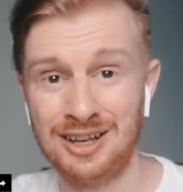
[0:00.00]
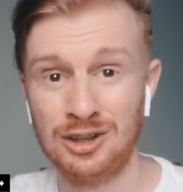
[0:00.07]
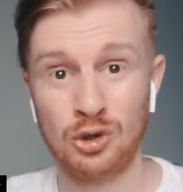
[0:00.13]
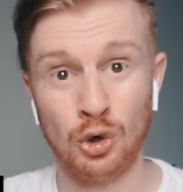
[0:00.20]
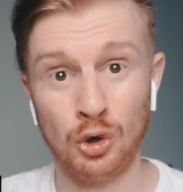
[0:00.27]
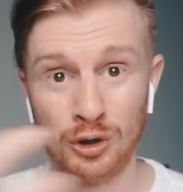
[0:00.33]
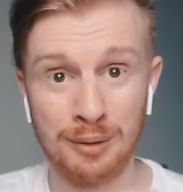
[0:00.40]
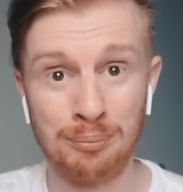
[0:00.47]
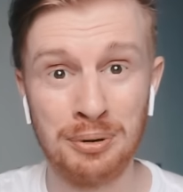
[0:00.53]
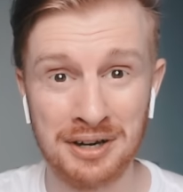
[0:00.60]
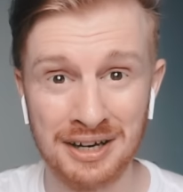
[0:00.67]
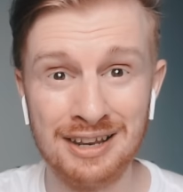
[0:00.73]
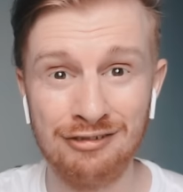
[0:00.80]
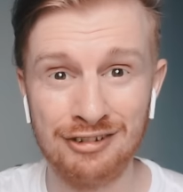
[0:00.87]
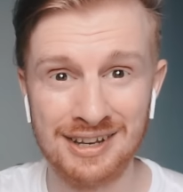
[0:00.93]
to the
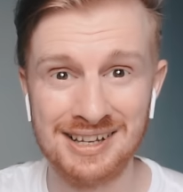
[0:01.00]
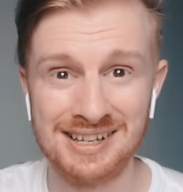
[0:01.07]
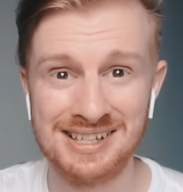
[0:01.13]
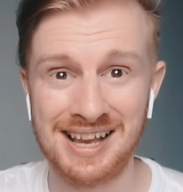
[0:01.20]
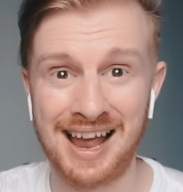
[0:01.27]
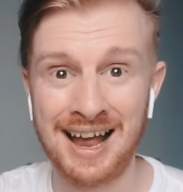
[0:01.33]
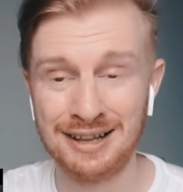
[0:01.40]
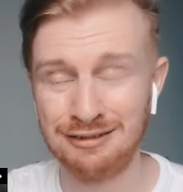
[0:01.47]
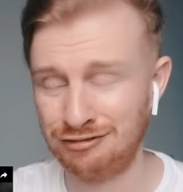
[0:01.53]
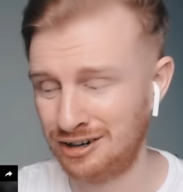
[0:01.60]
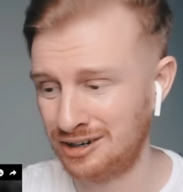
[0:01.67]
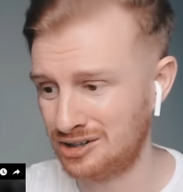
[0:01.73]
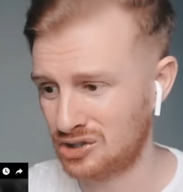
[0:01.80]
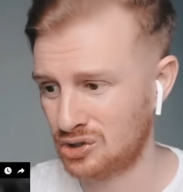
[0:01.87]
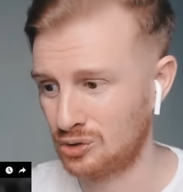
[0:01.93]
previous
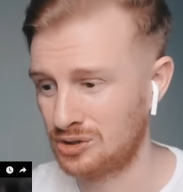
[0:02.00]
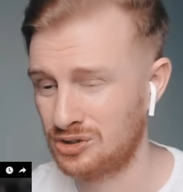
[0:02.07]
advert, so